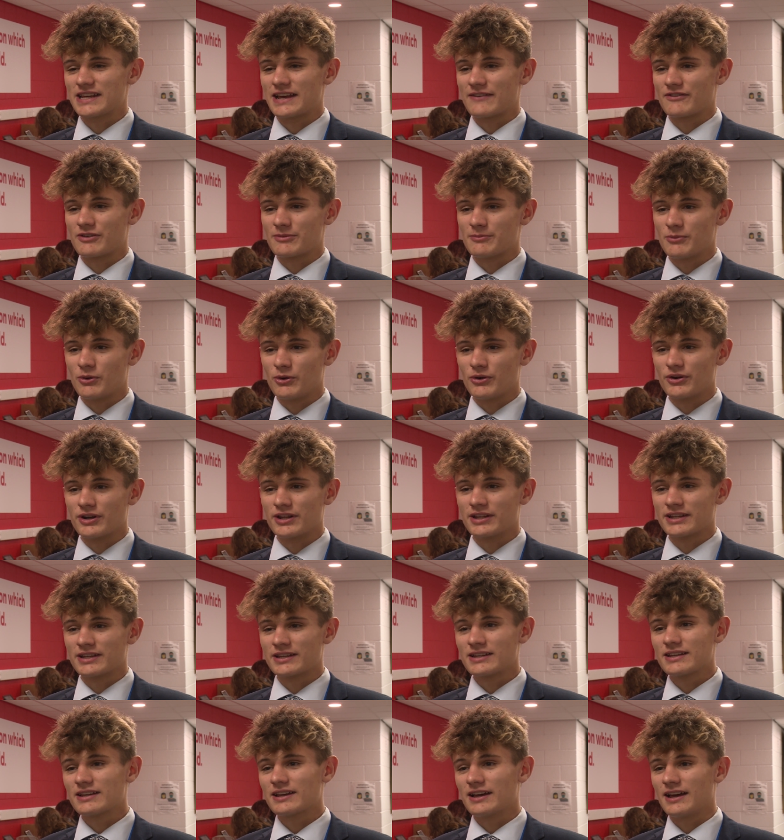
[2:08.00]
every
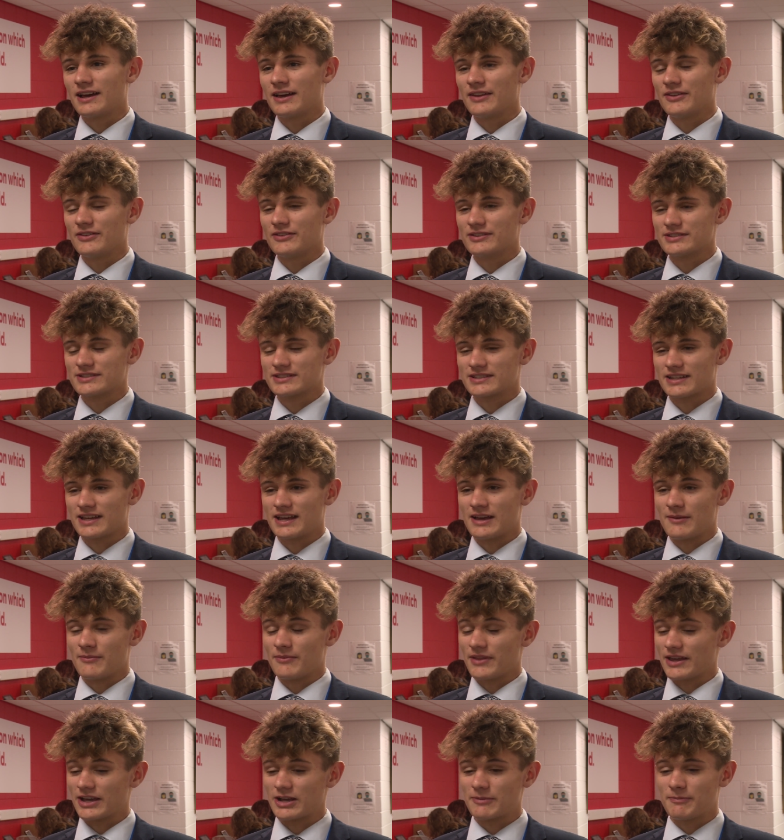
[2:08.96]
morning and
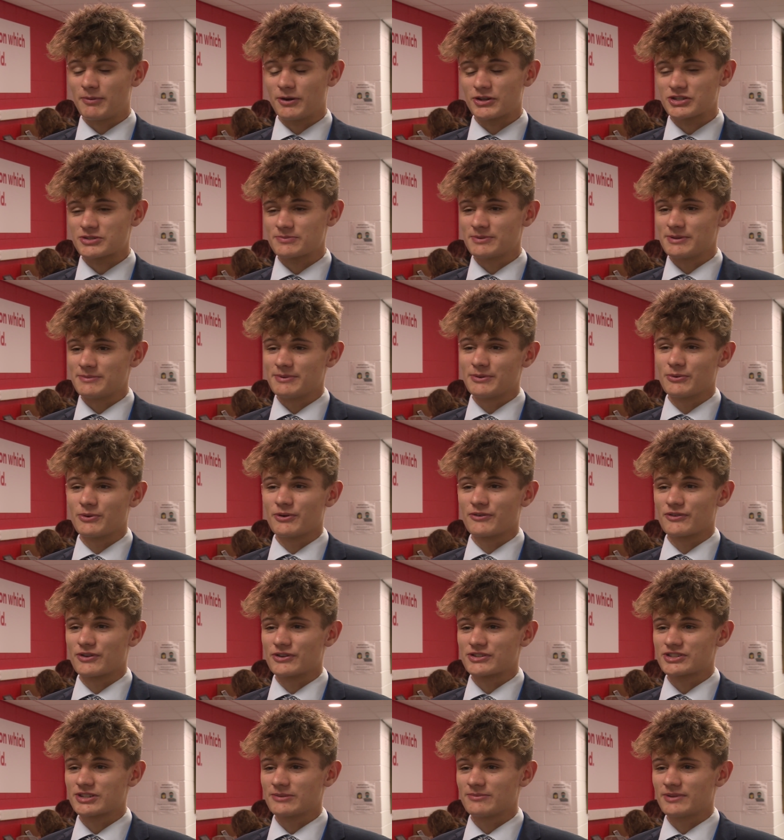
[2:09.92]
um, they could possibly be one of
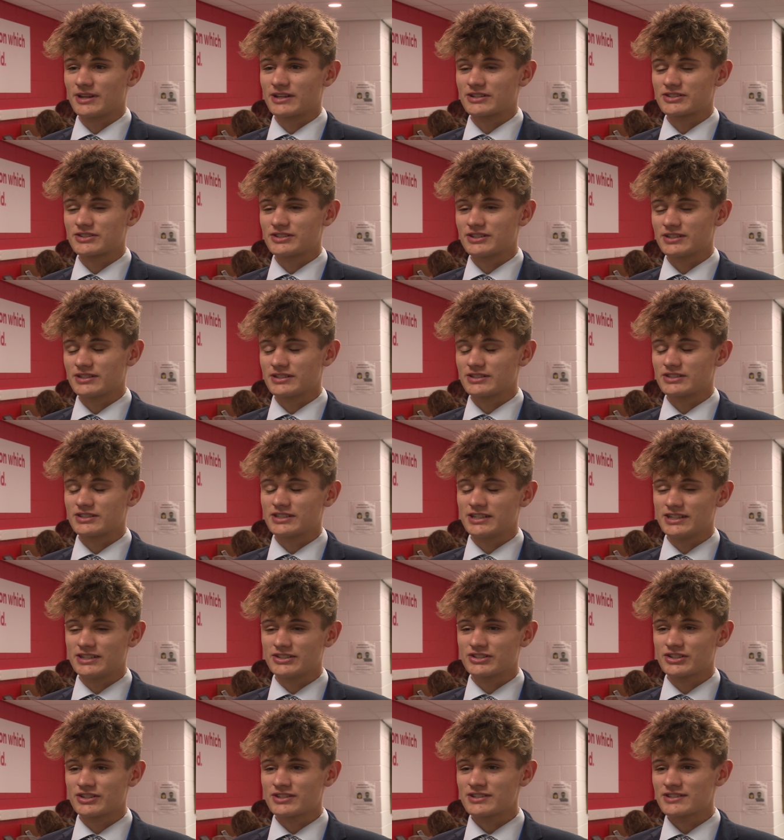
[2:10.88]
your subject
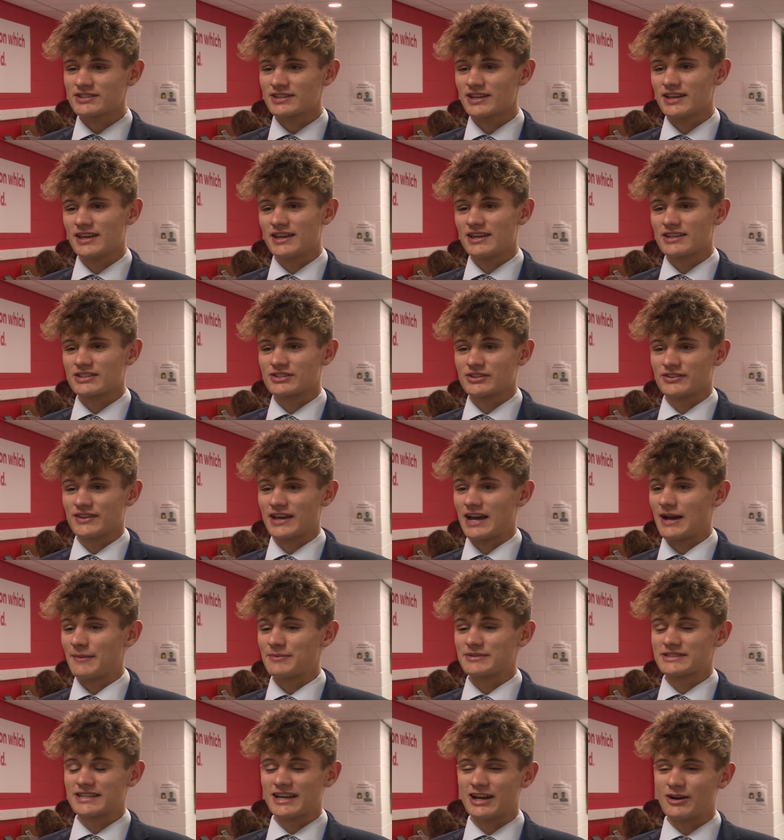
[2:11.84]
teachers, so they're
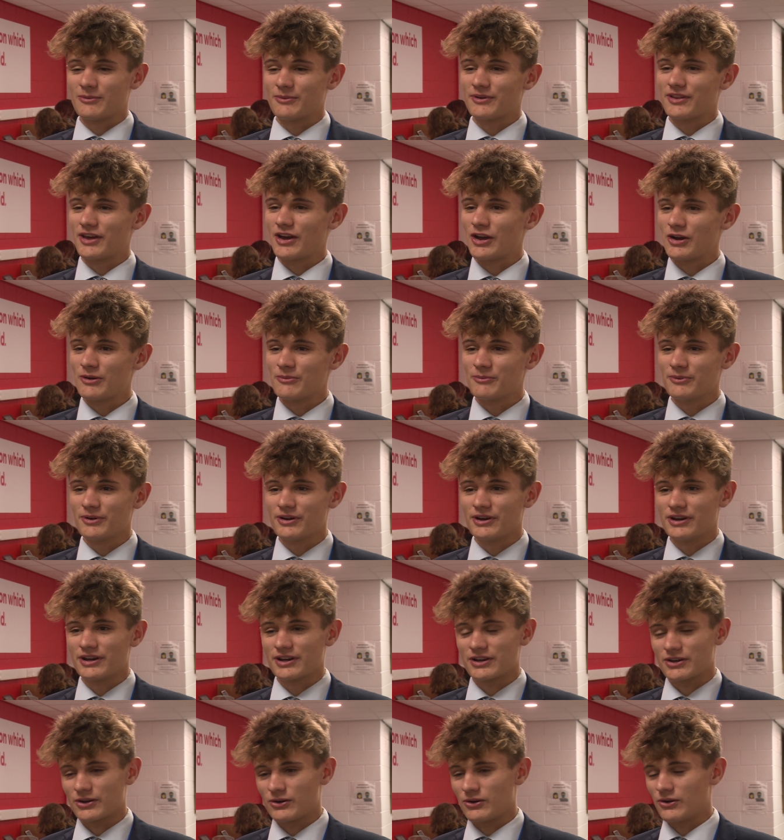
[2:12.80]
happy to help with
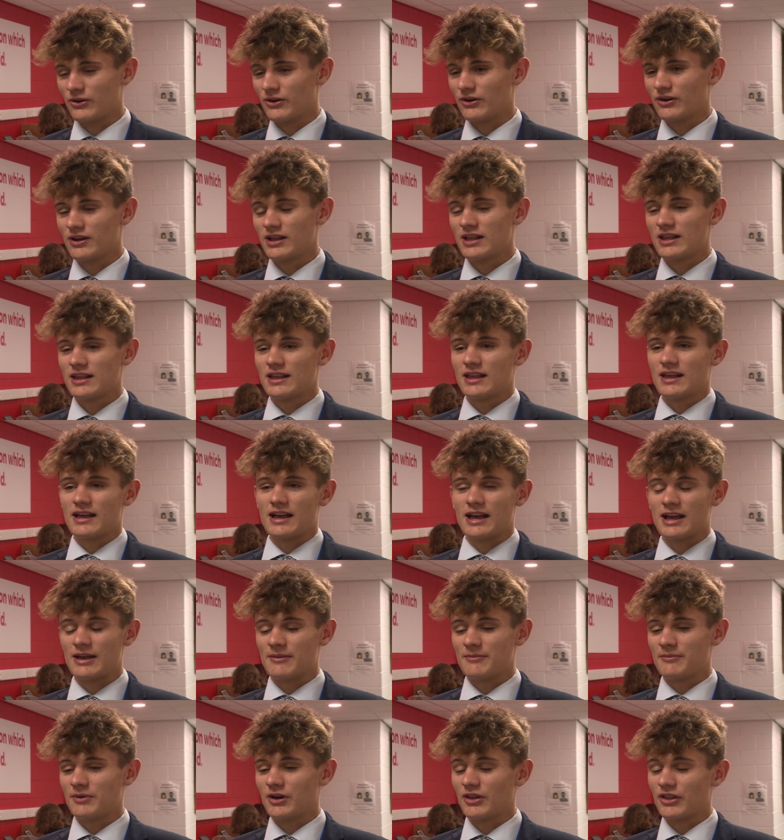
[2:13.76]
homework or
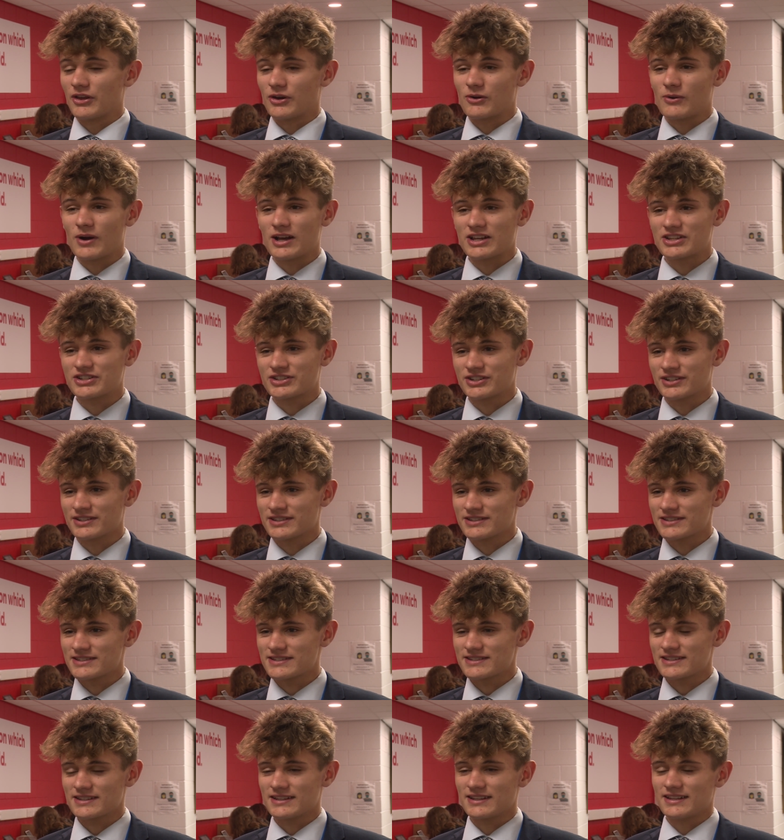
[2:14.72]
um, other
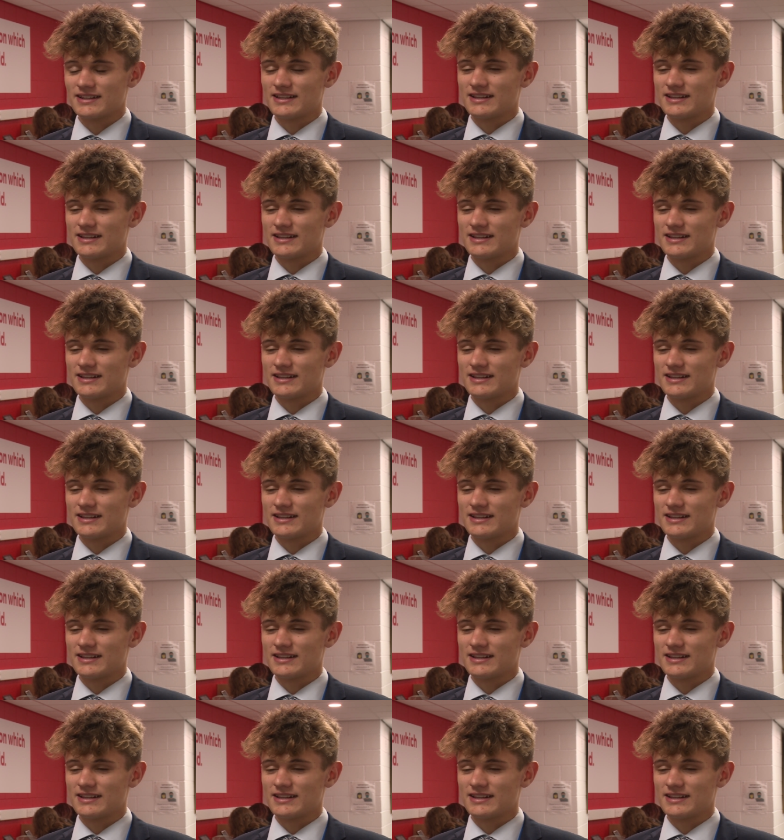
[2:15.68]
questions.